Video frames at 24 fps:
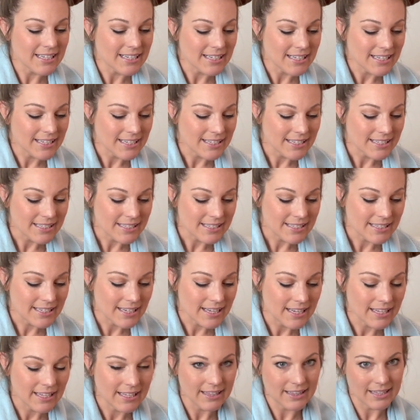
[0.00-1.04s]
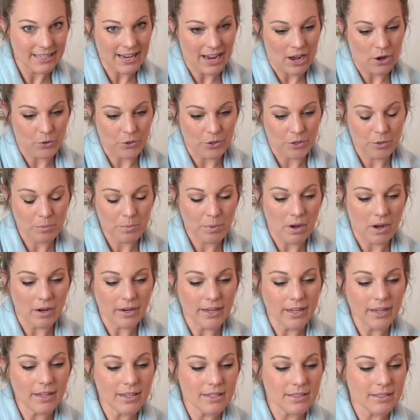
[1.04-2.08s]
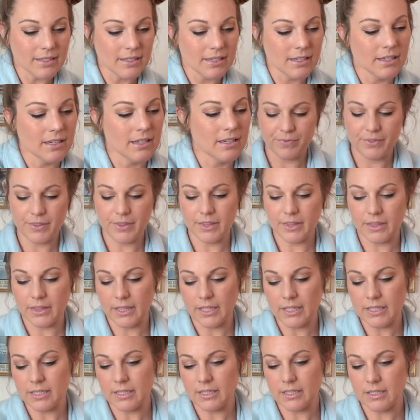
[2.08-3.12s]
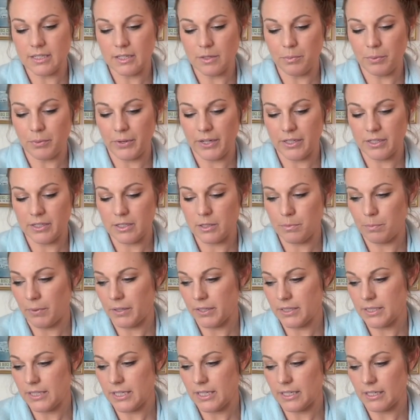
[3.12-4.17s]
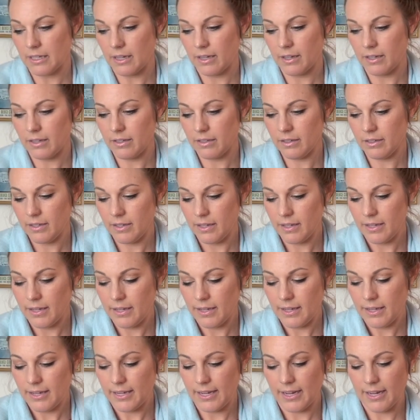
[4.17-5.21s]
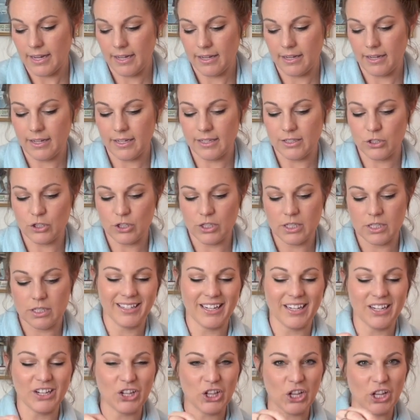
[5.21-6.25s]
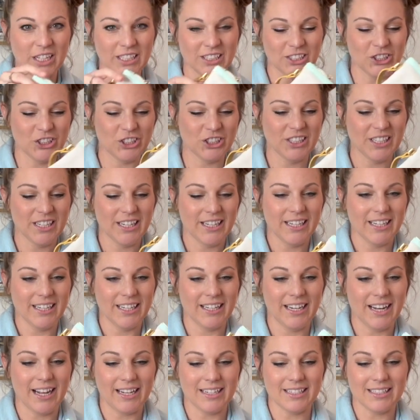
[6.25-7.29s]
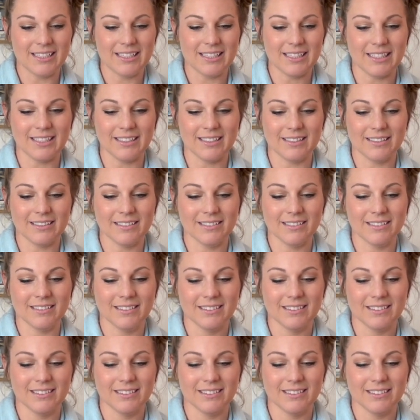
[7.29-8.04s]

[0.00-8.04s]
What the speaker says: is the outer pocket. This is the brand Spartina, and it's just like a clutch. It has a